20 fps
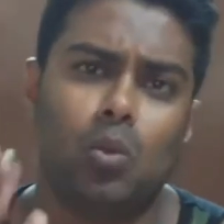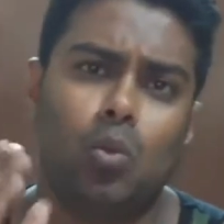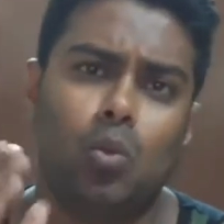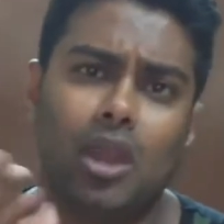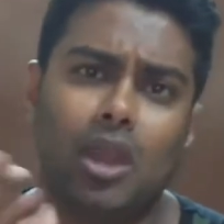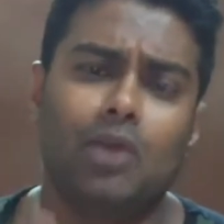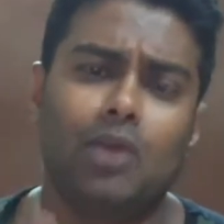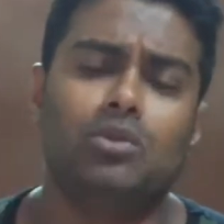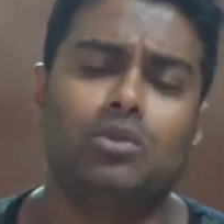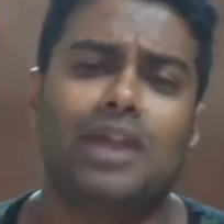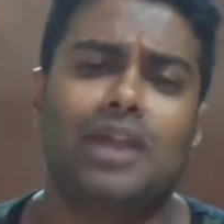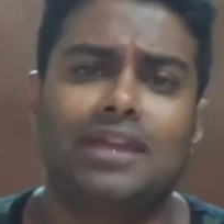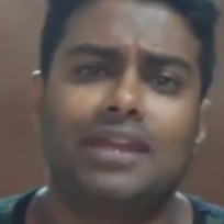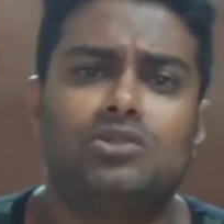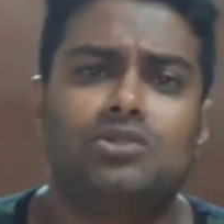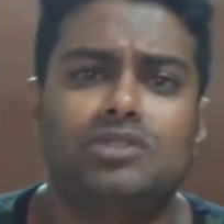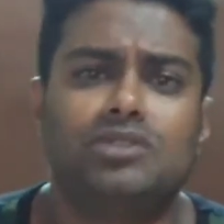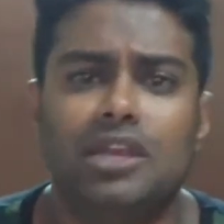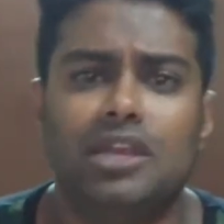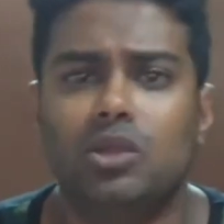what I would
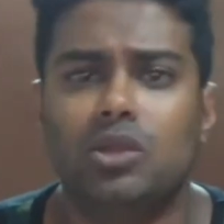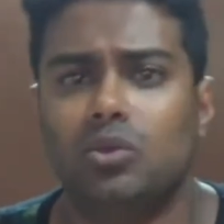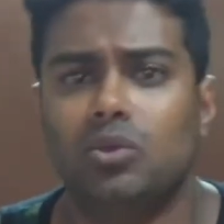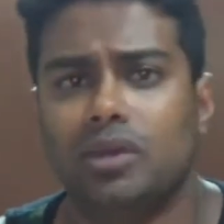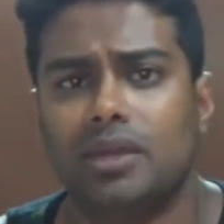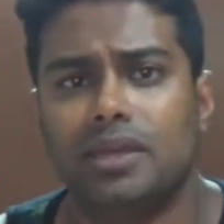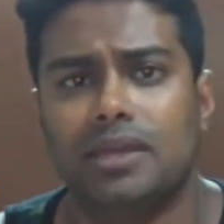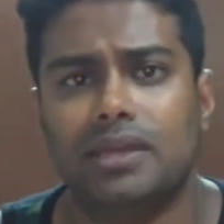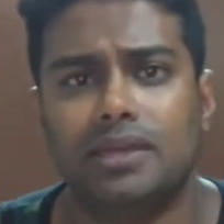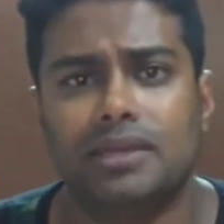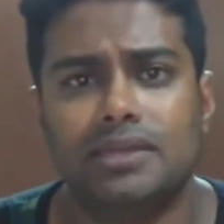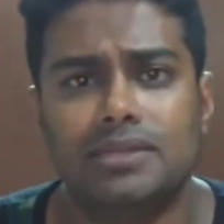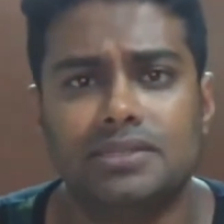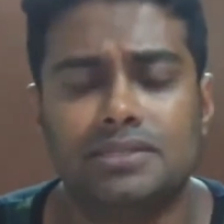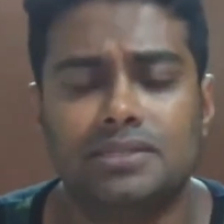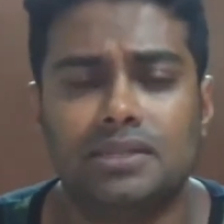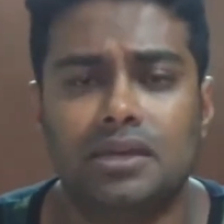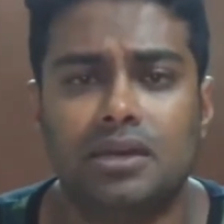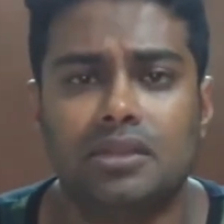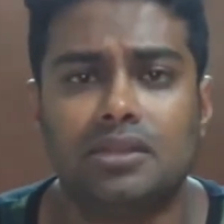like to tell you
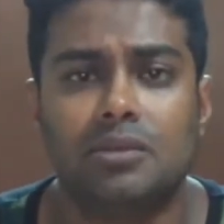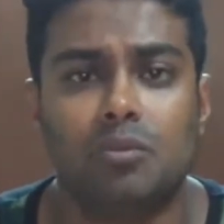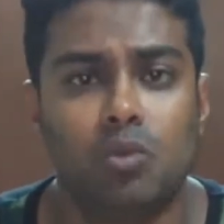is